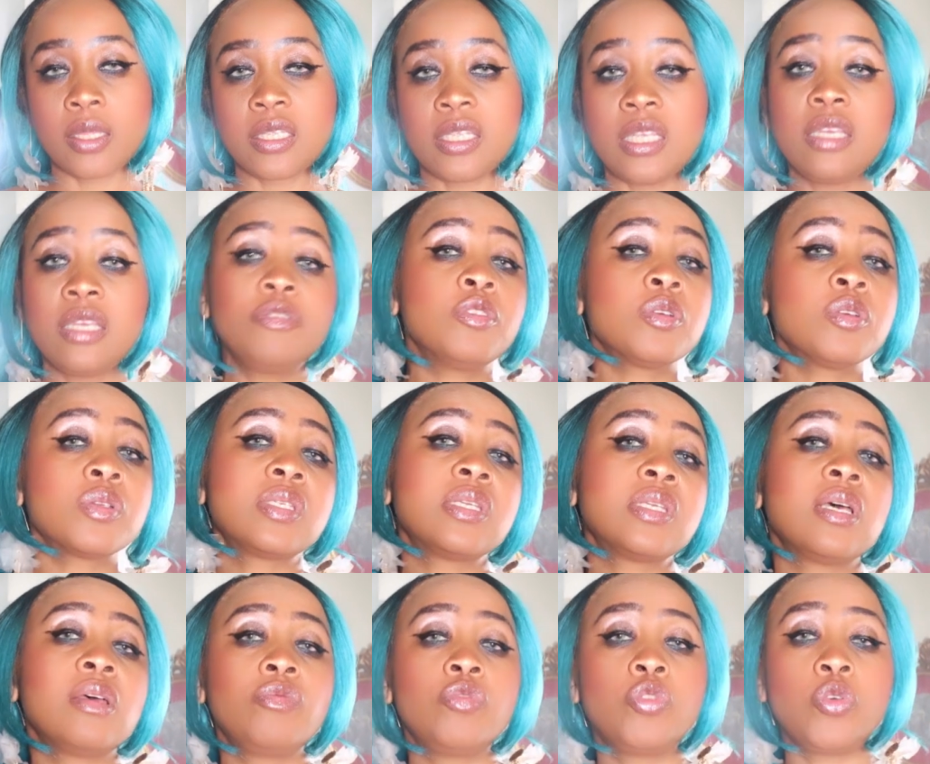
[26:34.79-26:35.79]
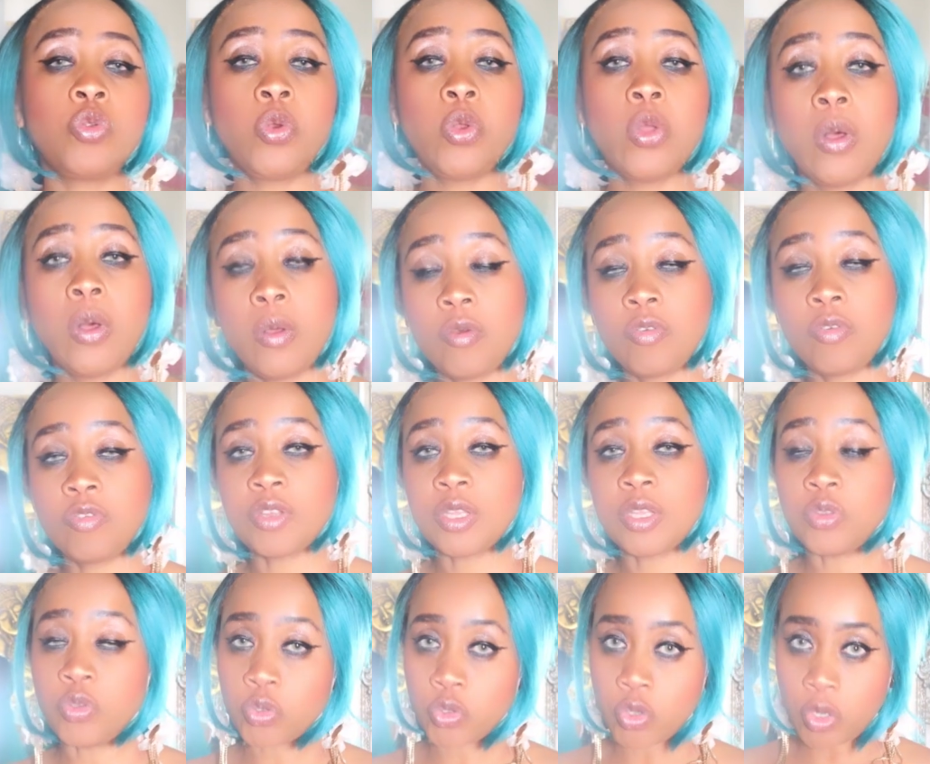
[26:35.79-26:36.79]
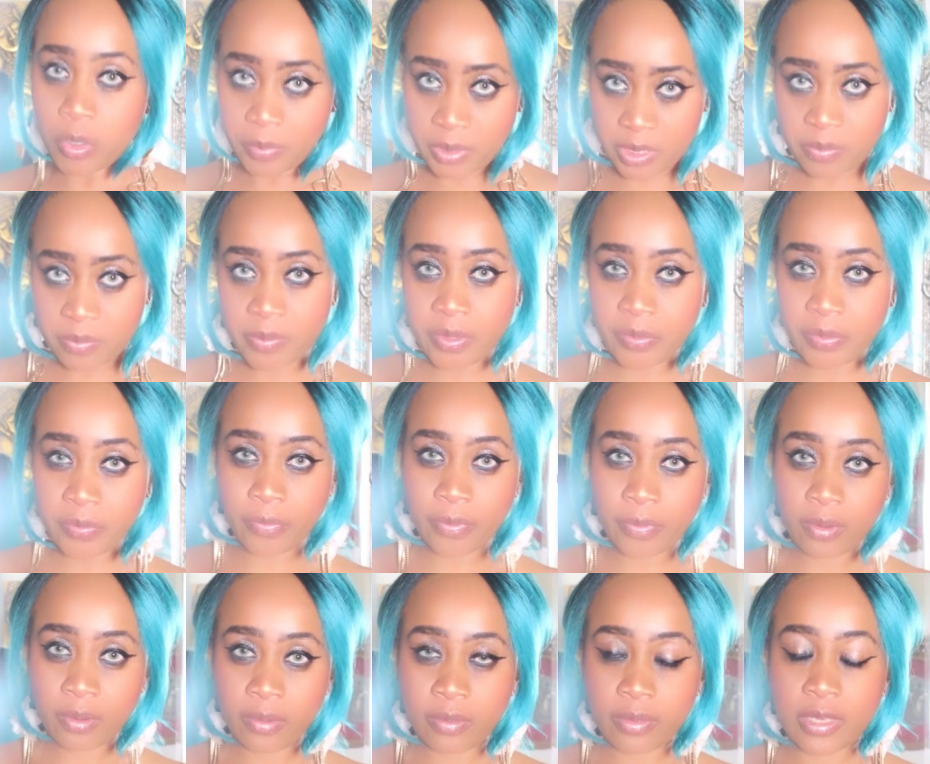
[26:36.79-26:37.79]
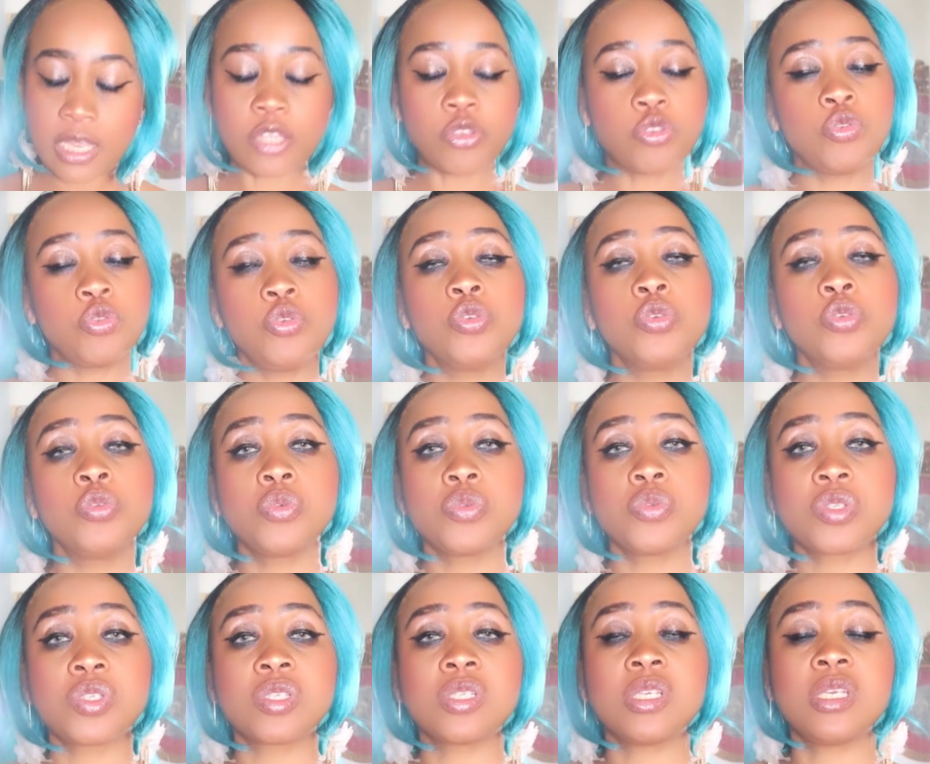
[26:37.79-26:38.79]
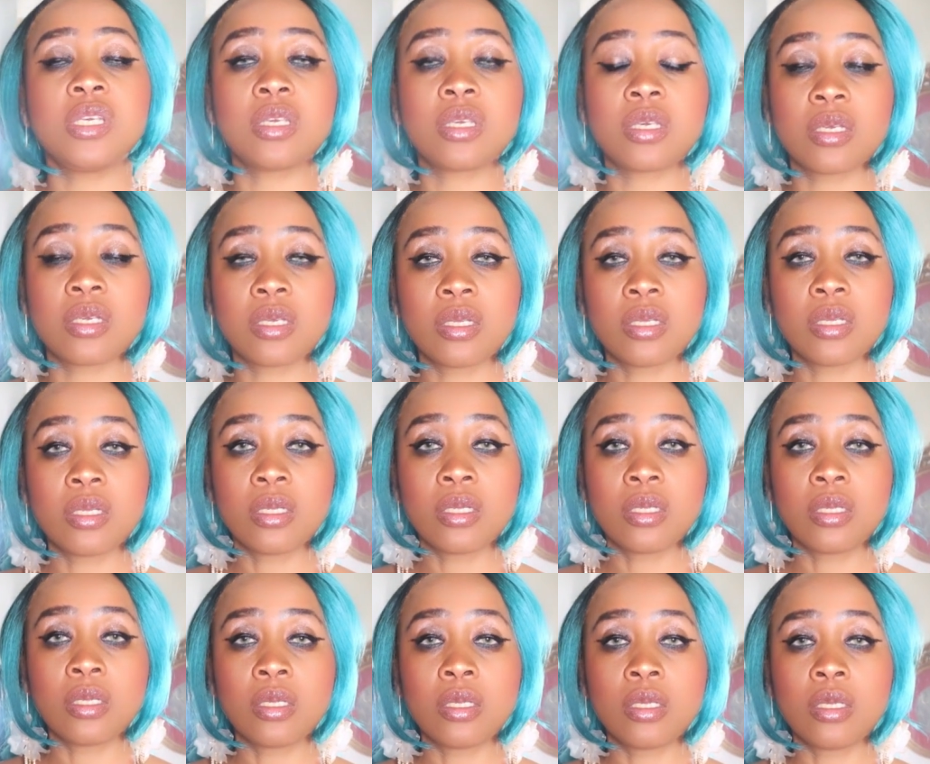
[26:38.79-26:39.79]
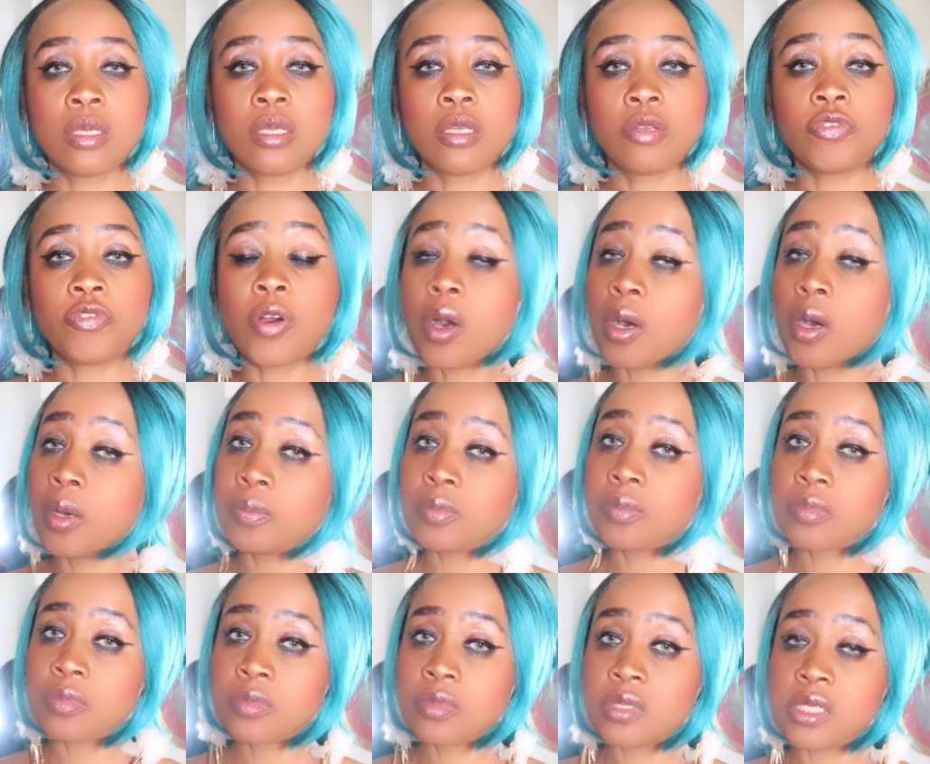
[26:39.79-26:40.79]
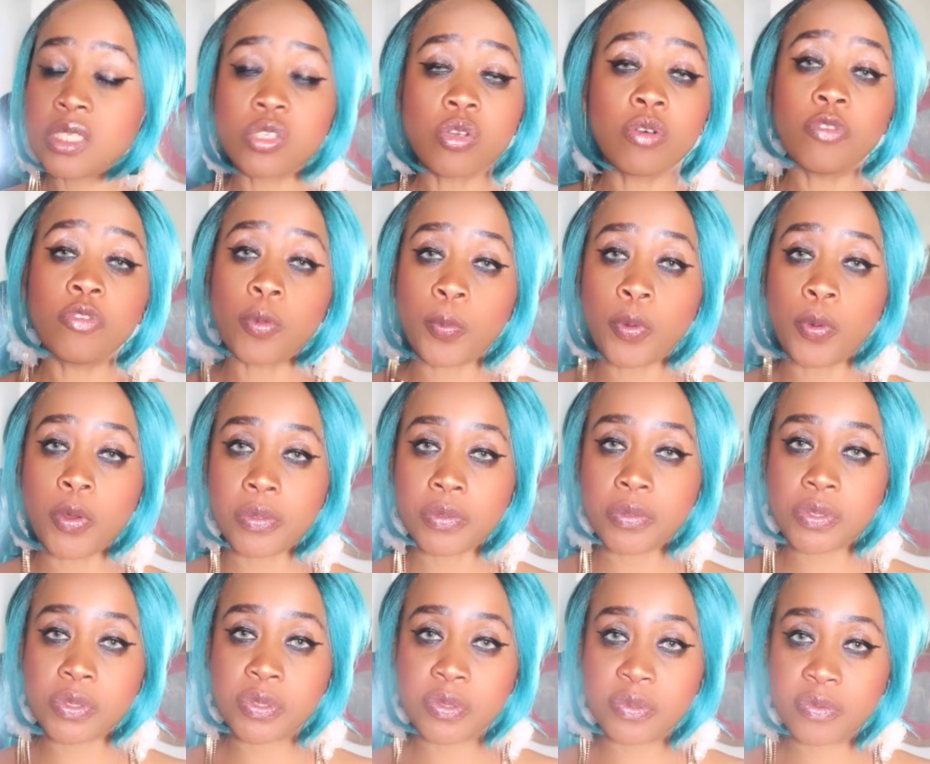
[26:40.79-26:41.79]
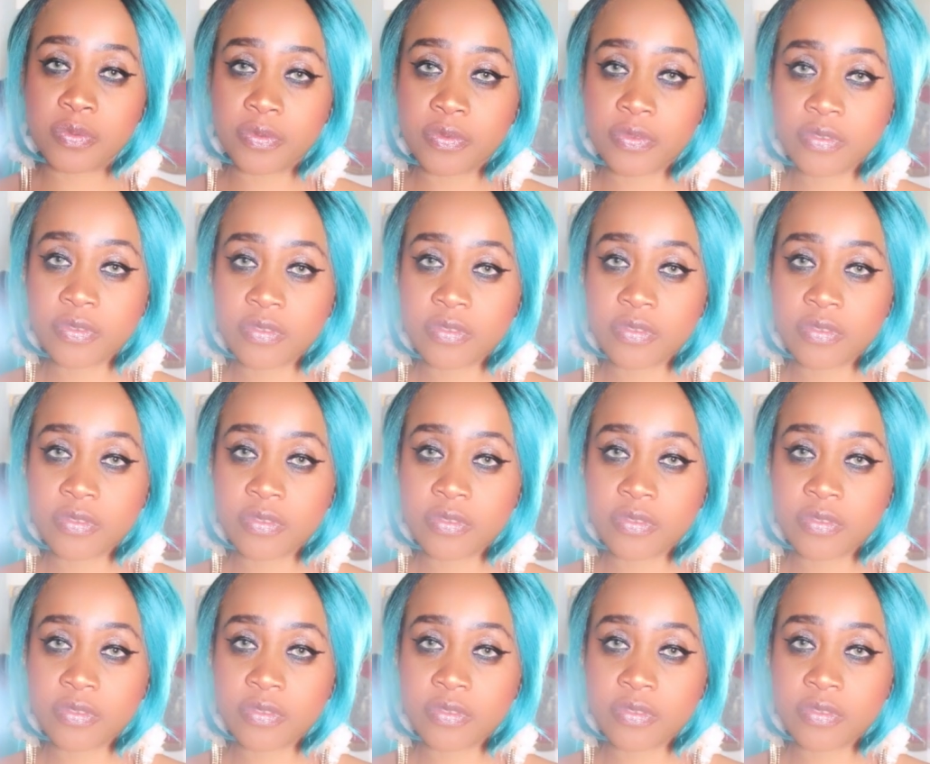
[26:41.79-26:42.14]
Give yourself the love and the commitment that you seek from this other person.